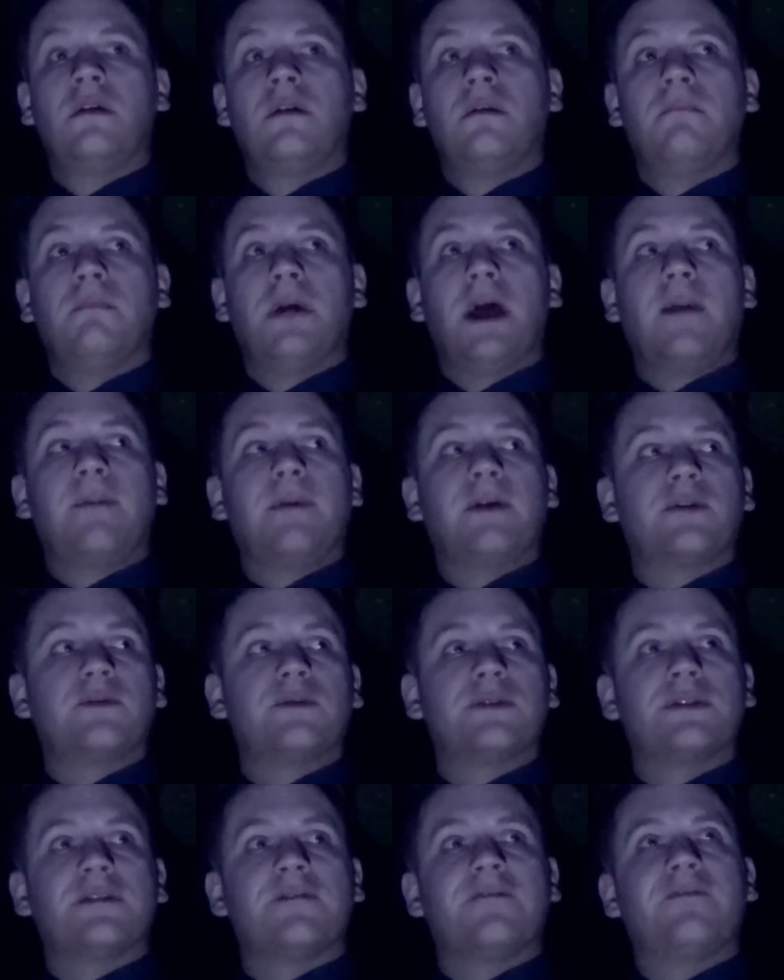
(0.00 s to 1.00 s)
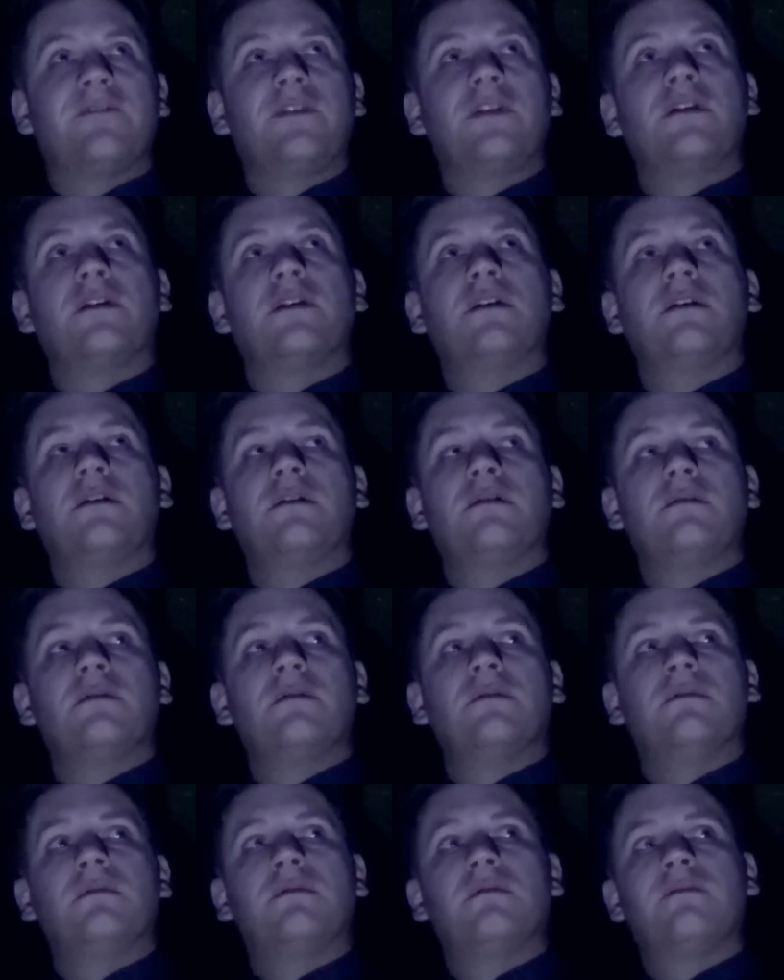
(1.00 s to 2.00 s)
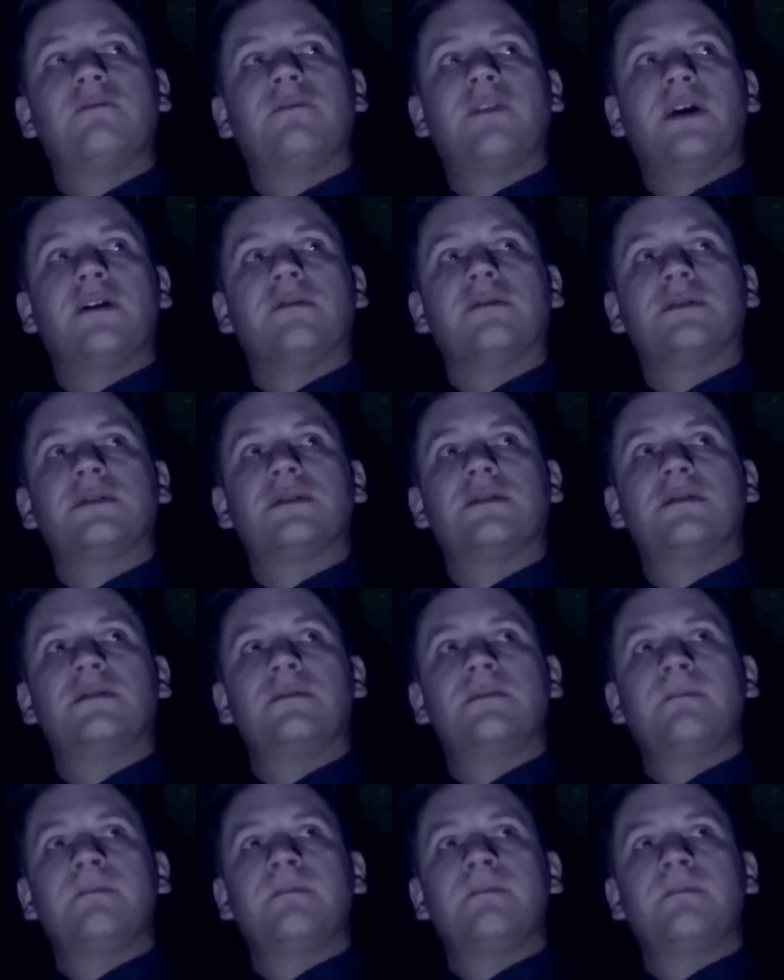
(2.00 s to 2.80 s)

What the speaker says: Maybe it was the fear you felt